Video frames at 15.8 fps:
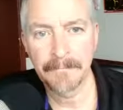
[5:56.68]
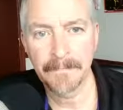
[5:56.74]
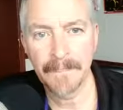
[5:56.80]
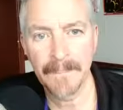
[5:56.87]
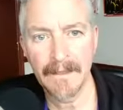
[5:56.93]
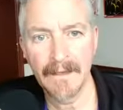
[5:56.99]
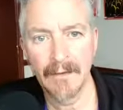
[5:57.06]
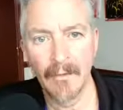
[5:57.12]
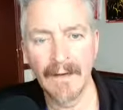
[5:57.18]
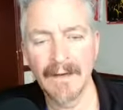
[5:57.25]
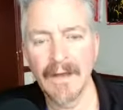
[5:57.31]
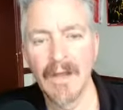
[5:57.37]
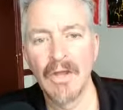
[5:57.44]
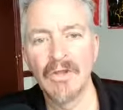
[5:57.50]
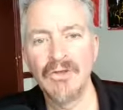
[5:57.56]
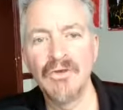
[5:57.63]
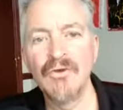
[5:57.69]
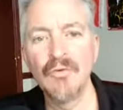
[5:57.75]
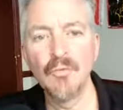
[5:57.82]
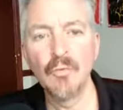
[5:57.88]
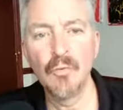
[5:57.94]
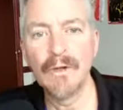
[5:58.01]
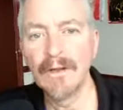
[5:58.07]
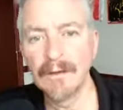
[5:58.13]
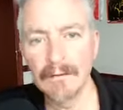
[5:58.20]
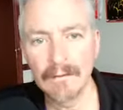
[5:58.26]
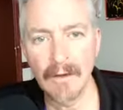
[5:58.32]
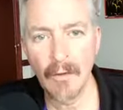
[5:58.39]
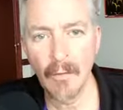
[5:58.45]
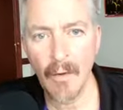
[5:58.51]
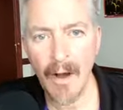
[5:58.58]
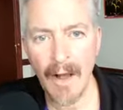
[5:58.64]
You know what? You will
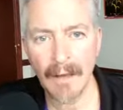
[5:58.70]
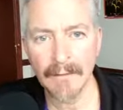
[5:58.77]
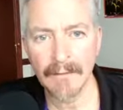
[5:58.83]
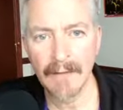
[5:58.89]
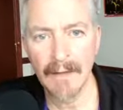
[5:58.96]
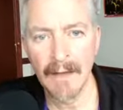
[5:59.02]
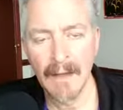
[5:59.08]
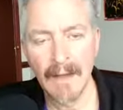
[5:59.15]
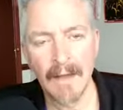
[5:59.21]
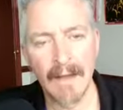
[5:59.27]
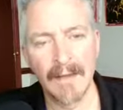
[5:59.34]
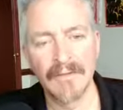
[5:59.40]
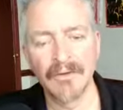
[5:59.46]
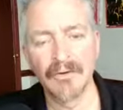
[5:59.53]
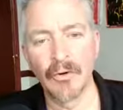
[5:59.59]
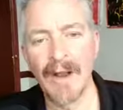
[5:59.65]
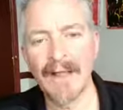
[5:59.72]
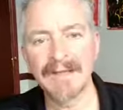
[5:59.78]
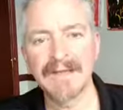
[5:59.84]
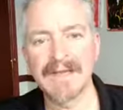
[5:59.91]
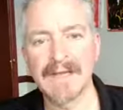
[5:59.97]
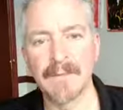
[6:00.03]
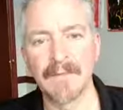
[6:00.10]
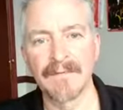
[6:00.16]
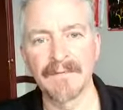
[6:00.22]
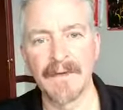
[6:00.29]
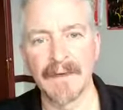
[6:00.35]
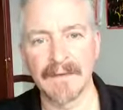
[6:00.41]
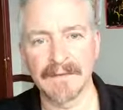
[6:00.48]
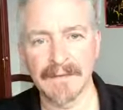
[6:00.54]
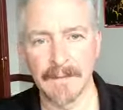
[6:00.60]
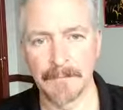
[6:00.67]
go on. In the grand scheme of
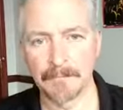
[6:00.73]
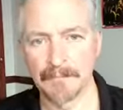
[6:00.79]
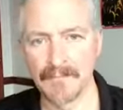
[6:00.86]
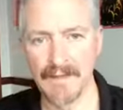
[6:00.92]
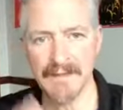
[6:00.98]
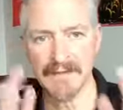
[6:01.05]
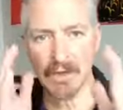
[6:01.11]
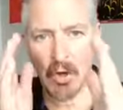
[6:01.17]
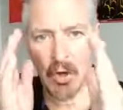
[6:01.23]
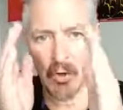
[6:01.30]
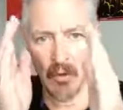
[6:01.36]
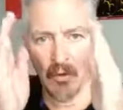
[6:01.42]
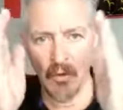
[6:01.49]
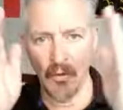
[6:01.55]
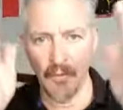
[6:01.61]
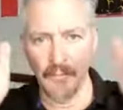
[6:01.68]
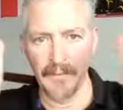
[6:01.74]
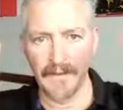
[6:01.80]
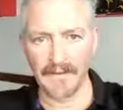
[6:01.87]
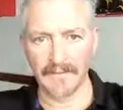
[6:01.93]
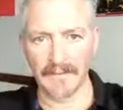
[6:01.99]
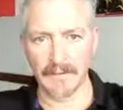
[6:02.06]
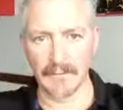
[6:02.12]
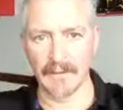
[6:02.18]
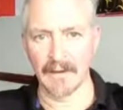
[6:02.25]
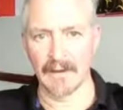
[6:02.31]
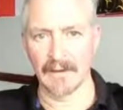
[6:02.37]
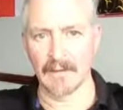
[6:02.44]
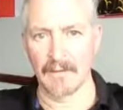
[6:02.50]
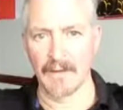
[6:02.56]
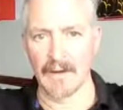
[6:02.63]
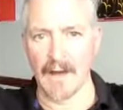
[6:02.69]
things, this whole big thing we got
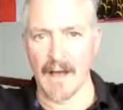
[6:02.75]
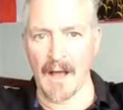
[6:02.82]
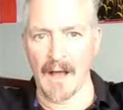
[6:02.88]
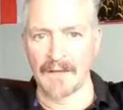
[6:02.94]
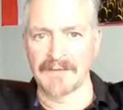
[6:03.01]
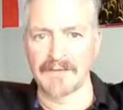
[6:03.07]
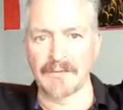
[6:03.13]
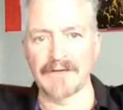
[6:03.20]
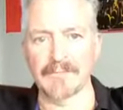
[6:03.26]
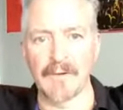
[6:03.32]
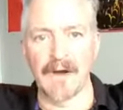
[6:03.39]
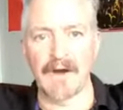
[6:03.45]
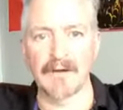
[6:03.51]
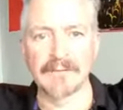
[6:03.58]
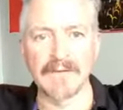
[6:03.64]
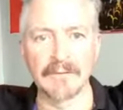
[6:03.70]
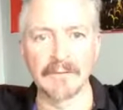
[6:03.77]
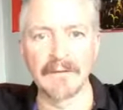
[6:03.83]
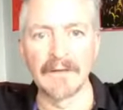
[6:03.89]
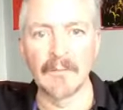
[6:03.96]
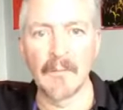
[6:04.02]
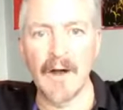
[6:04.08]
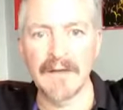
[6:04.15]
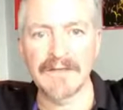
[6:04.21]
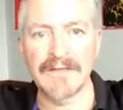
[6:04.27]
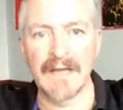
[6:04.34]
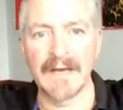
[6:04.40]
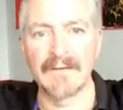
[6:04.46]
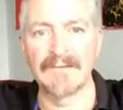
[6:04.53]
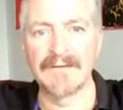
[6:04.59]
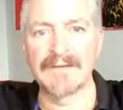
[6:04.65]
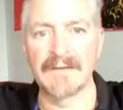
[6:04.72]
going on, stretch my arms out really wide, you can't
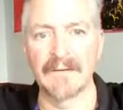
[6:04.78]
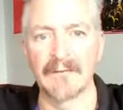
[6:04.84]
even see them